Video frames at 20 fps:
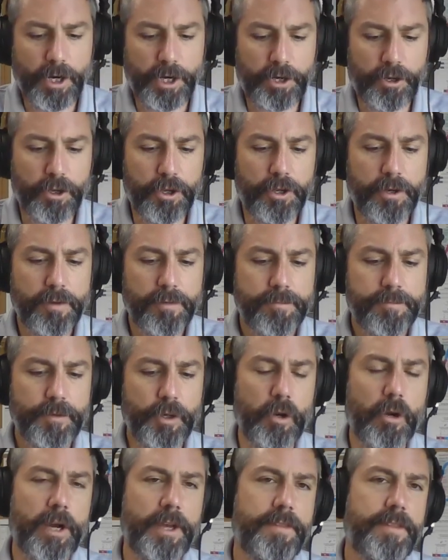Very good.
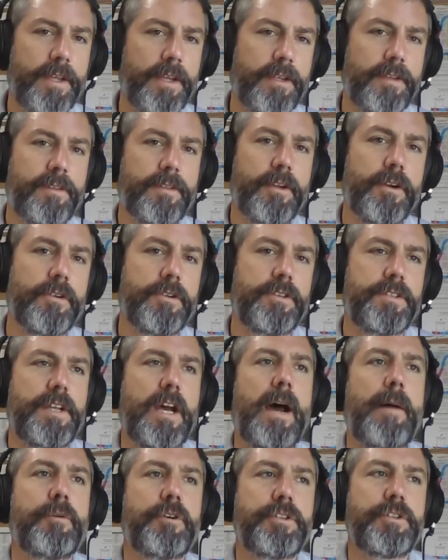You know, I think there's
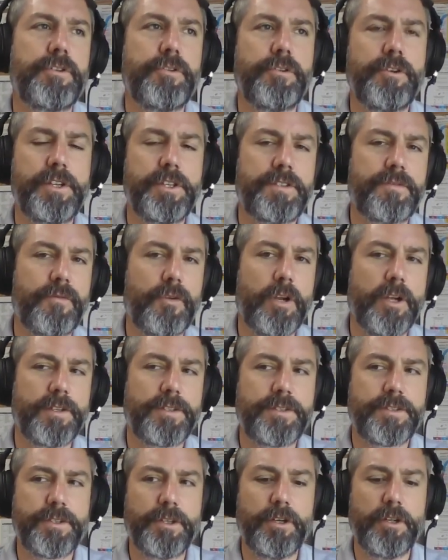opportunities for
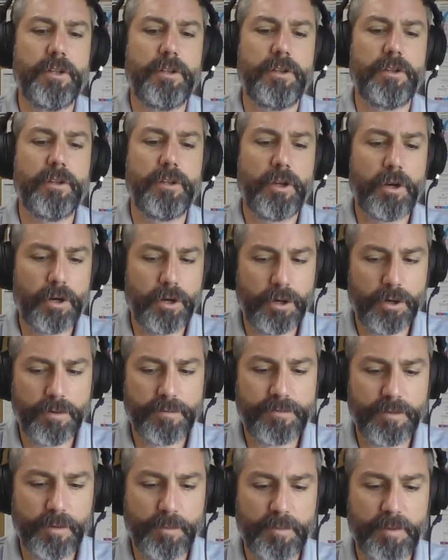us to
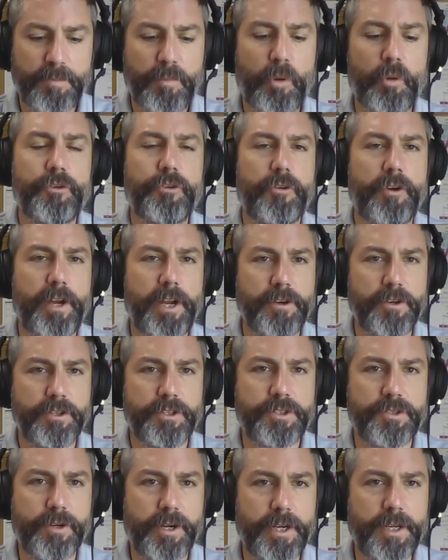learn from the poultry
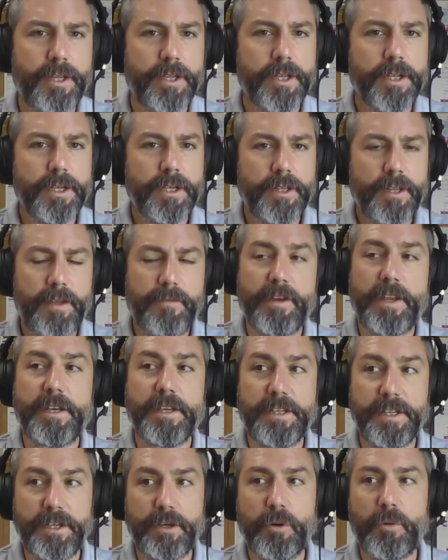industry. They've had
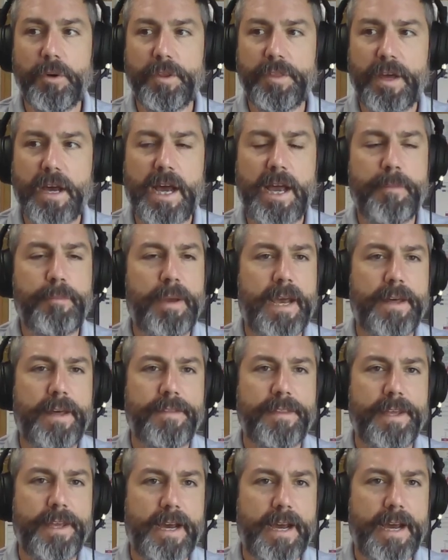to deal with high
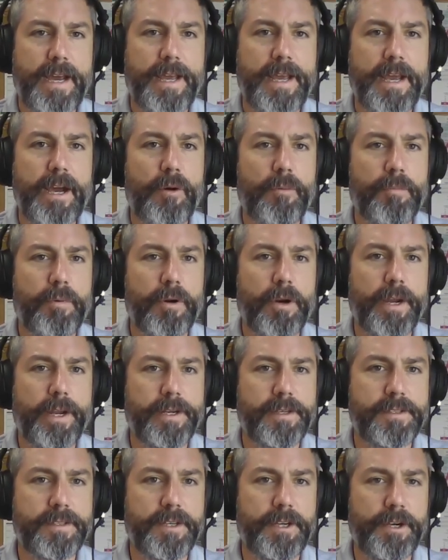path AI
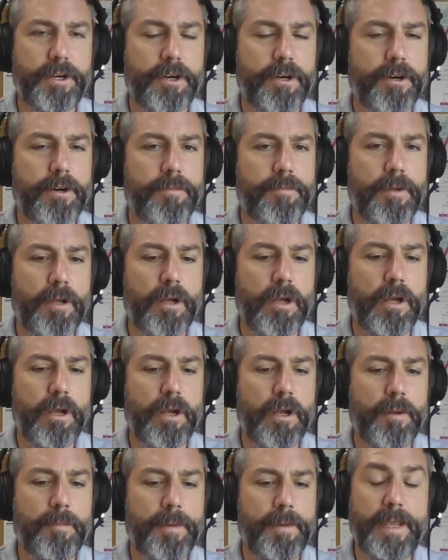outbreaks here,
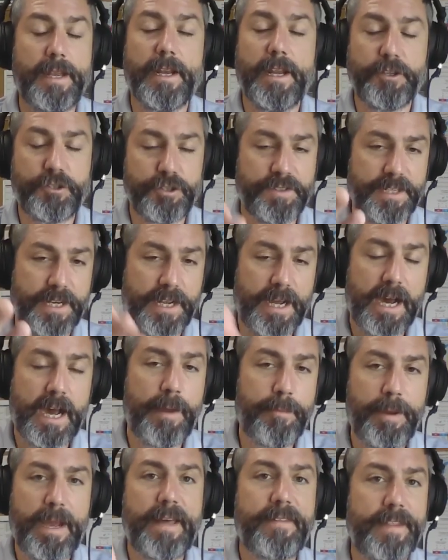uh, and I should say
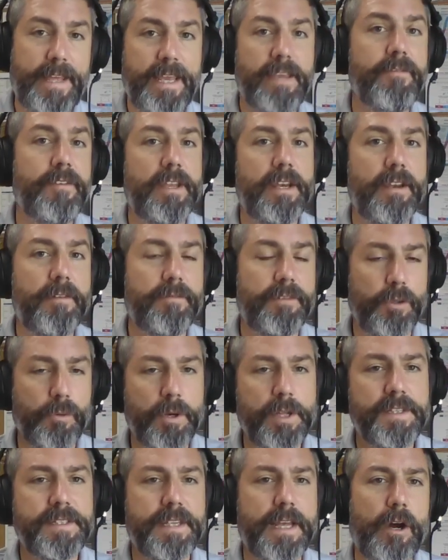high path avian
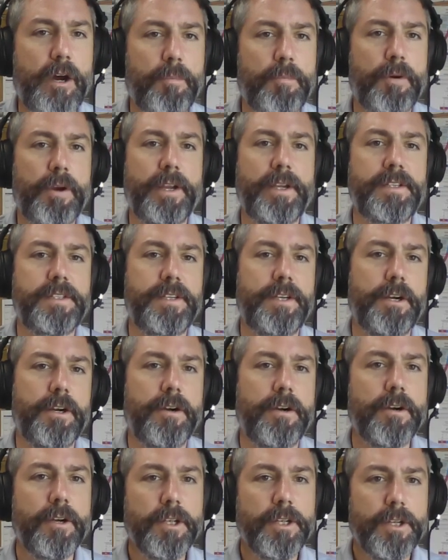influenza outbreaks
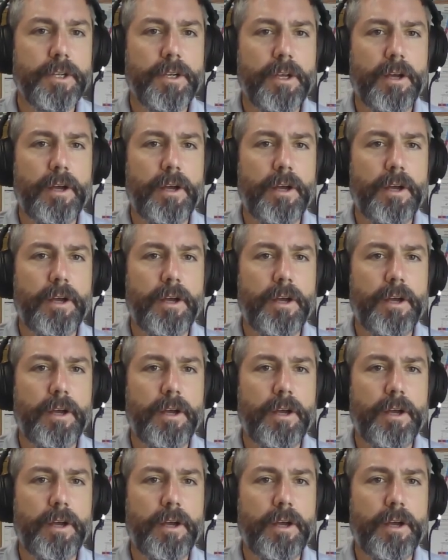here